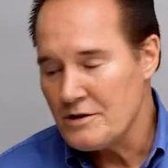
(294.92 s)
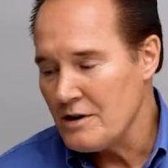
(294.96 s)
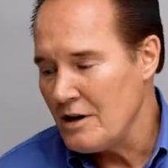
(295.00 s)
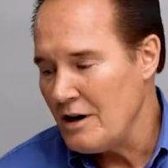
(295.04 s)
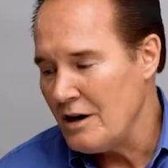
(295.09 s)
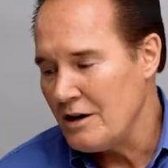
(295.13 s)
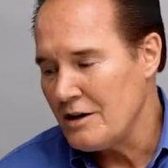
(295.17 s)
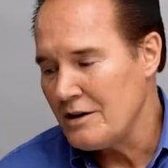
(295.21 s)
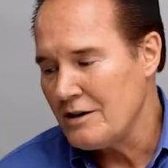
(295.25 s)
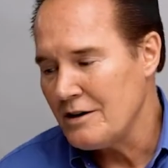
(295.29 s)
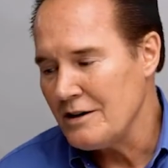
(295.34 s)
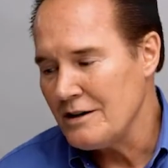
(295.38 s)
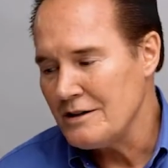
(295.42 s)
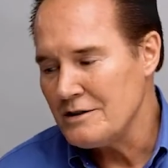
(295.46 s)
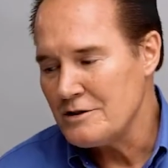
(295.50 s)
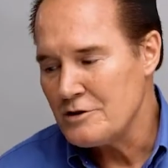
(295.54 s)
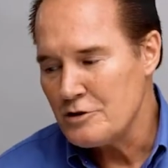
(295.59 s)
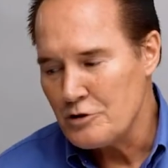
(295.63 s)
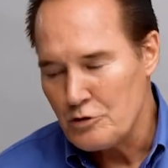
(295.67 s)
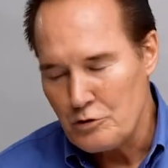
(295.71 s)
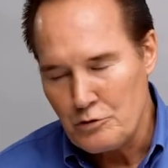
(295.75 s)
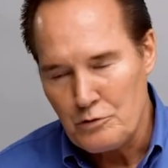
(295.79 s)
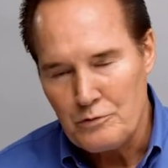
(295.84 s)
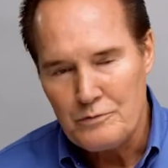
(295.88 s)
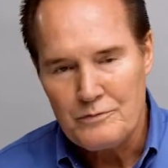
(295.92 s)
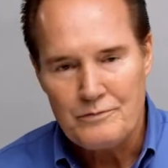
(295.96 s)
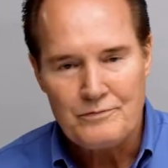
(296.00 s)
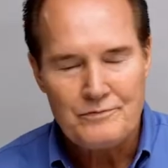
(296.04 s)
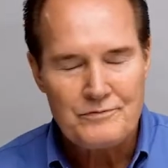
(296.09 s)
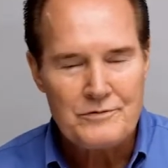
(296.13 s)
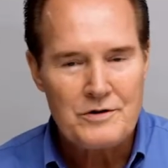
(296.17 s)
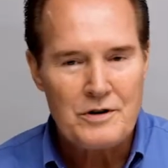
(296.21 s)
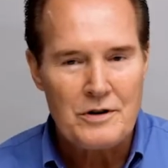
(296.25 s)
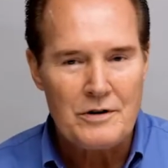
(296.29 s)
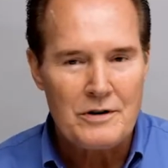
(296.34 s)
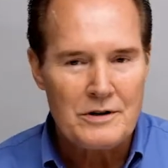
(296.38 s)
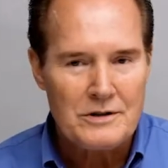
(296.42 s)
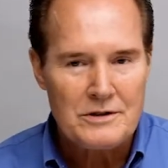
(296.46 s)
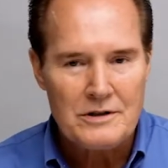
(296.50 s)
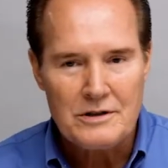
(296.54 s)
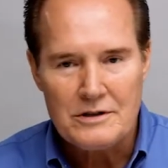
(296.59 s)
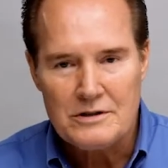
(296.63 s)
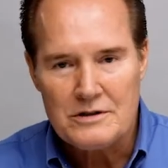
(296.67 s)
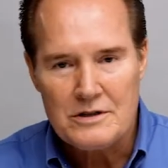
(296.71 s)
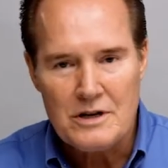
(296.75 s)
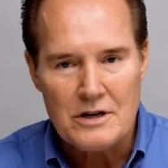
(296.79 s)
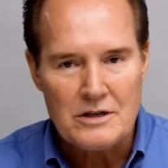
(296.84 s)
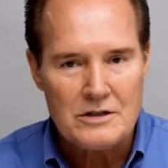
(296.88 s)
102. So it's
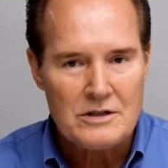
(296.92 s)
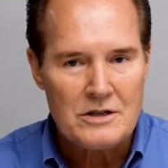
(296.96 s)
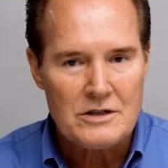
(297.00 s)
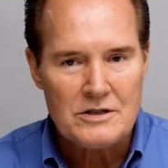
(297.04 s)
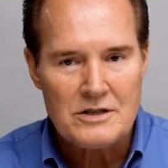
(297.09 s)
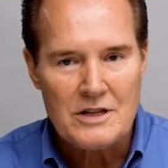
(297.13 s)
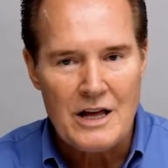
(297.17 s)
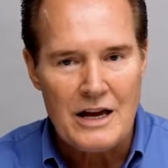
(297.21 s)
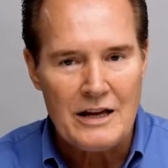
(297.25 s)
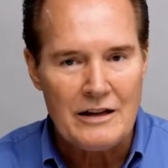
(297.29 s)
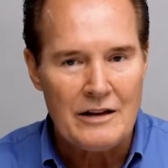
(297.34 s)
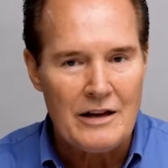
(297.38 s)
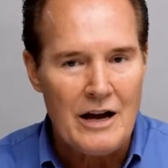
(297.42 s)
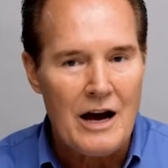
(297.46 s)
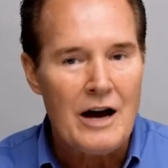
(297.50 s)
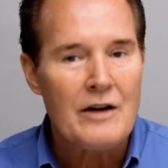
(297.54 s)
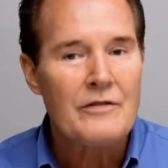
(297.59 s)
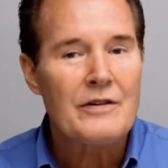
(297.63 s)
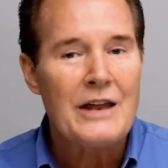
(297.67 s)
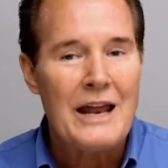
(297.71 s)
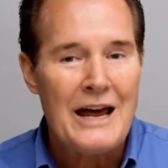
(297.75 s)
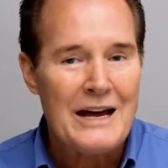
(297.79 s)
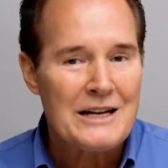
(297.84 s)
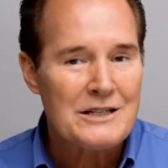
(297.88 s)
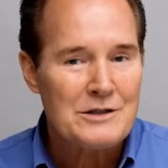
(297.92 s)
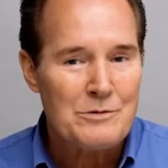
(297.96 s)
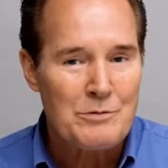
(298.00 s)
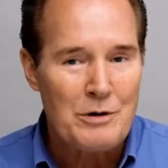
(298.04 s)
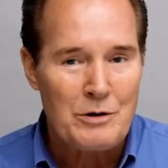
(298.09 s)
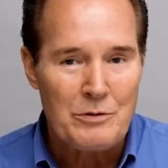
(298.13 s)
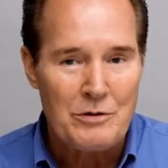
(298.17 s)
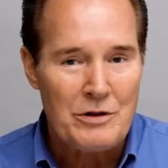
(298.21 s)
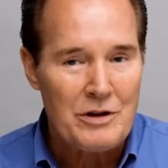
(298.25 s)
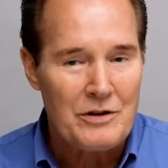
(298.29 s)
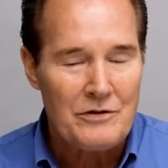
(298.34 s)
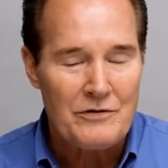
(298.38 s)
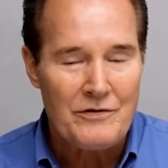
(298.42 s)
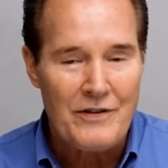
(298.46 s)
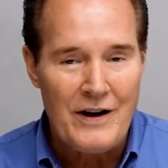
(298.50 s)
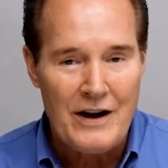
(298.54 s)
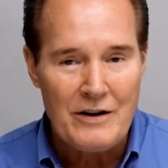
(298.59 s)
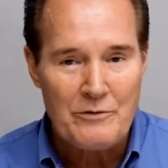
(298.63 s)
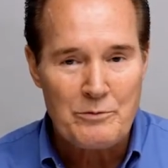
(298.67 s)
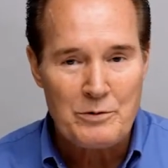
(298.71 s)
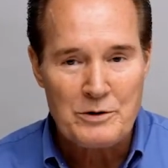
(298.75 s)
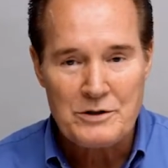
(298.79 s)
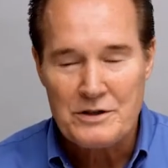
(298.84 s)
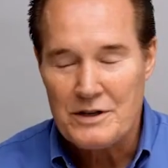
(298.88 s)
just slightly off. It has to be within
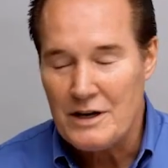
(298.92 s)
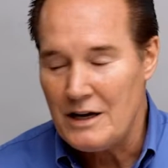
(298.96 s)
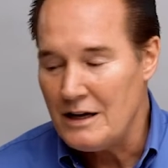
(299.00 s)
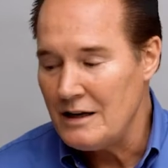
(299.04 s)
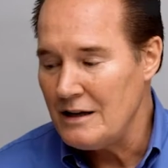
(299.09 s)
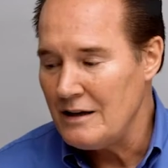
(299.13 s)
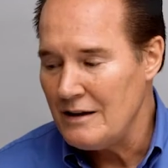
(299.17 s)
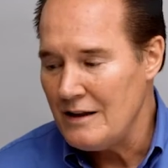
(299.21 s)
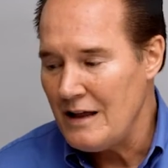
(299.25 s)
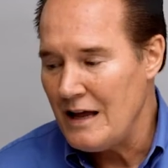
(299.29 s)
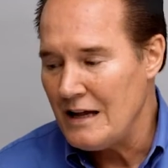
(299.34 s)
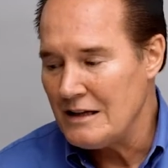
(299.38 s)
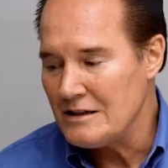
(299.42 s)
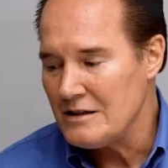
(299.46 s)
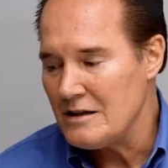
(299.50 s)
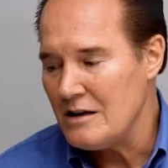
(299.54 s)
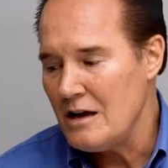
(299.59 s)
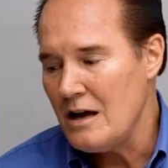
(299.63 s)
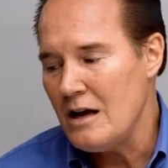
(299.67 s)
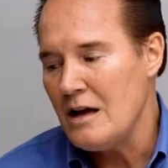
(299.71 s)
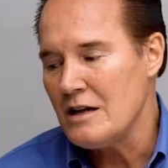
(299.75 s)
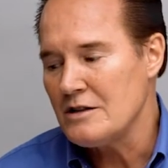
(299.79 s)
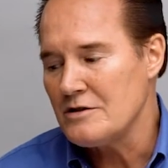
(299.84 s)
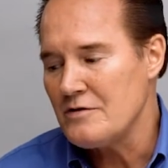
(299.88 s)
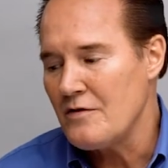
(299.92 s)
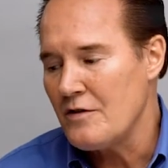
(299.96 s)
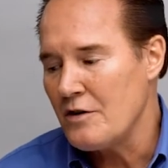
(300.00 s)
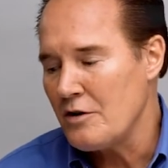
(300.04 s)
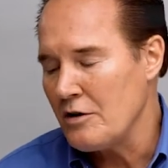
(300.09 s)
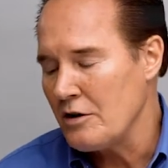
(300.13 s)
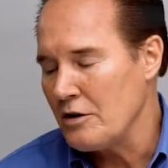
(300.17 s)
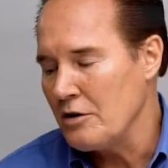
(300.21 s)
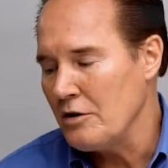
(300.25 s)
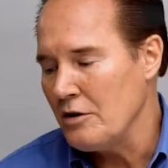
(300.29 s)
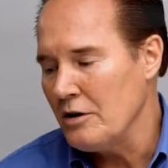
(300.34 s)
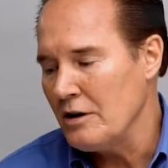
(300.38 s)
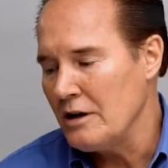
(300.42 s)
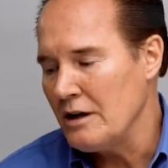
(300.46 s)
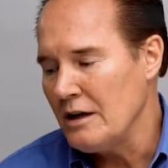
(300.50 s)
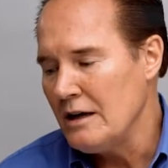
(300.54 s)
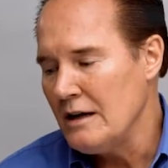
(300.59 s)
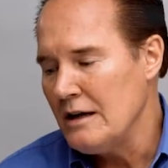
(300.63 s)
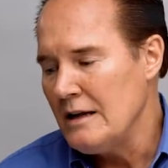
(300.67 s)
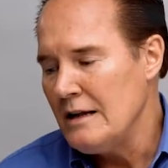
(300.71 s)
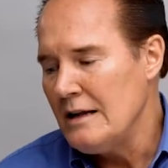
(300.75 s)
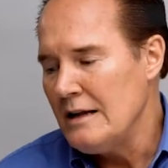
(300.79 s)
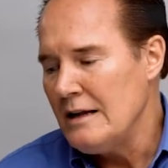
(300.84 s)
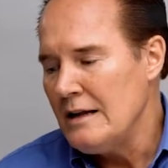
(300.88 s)
5%, and that's very good.
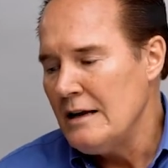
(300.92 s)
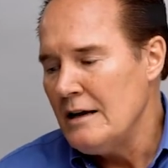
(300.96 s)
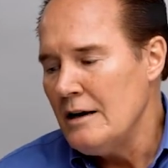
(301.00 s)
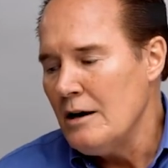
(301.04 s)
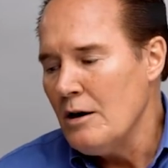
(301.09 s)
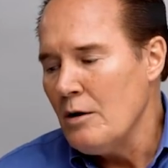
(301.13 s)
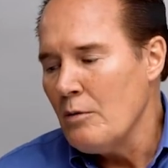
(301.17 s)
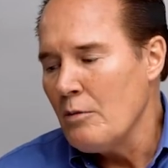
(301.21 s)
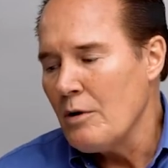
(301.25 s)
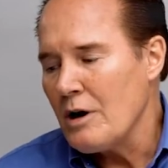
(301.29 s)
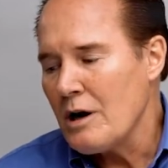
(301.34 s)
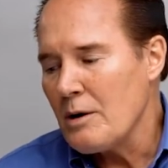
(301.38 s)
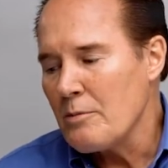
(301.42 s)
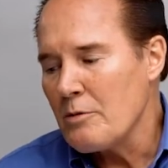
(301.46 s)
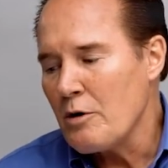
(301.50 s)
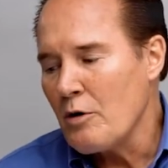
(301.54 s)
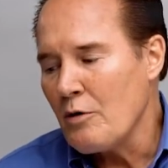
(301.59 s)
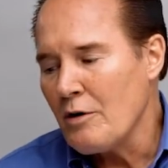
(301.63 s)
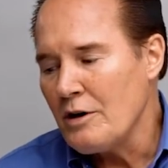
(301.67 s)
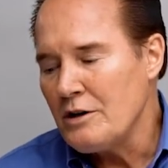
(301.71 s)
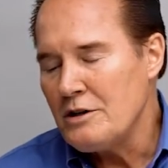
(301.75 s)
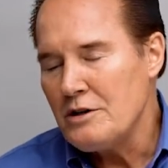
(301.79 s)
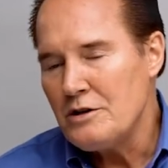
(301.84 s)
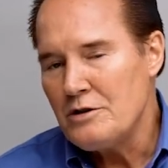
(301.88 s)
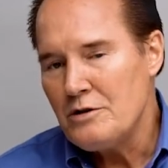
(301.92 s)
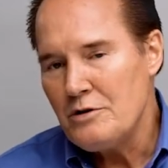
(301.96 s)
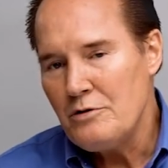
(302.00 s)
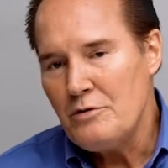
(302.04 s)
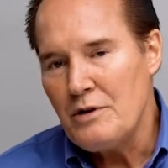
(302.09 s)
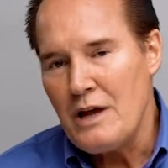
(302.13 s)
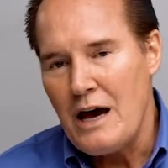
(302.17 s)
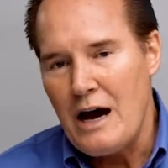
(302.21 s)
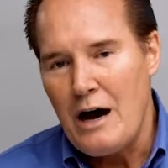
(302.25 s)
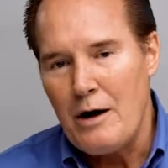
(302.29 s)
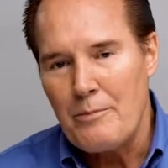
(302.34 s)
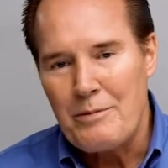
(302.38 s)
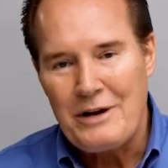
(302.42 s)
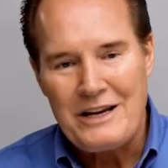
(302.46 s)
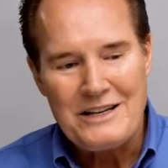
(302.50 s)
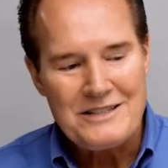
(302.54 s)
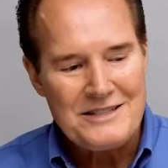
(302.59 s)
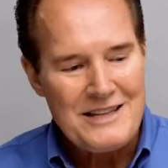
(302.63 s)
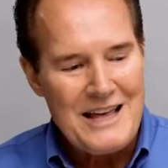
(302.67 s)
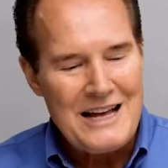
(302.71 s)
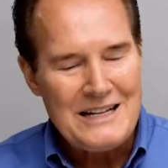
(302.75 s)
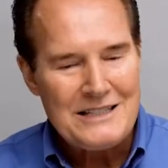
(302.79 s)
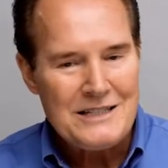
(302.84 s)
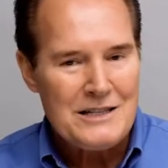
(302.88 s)
What I'm going to do now, because
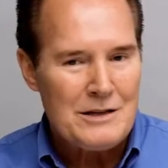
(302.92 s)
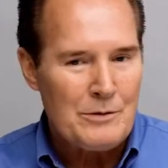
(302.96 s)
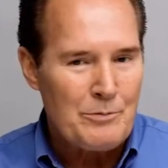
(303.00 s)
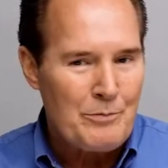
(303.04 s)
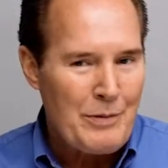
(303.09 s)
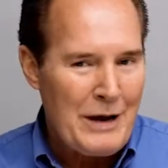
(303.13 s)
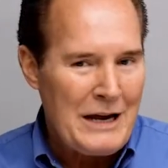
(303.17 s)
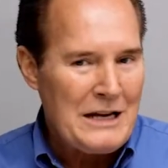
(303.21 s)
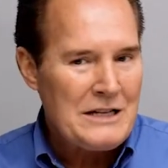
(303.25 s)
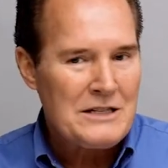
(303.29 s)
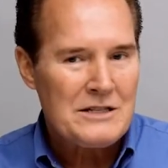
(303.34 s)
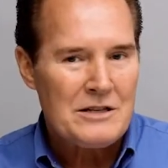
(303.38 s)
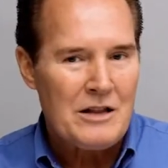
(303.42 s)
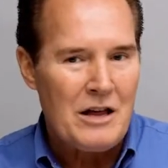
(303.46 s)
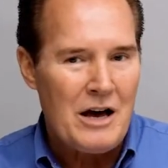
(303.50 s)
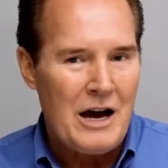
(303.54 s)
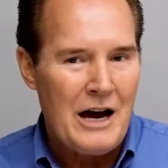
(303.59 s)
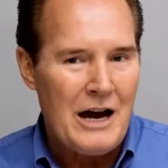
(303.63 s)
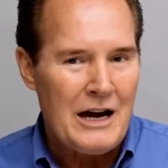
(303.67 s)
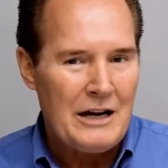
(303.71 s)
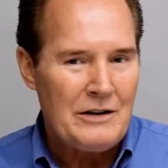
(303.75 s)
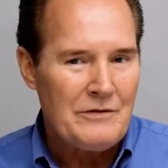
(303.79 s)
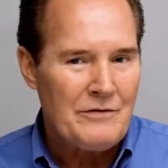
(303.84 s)
that's the baseline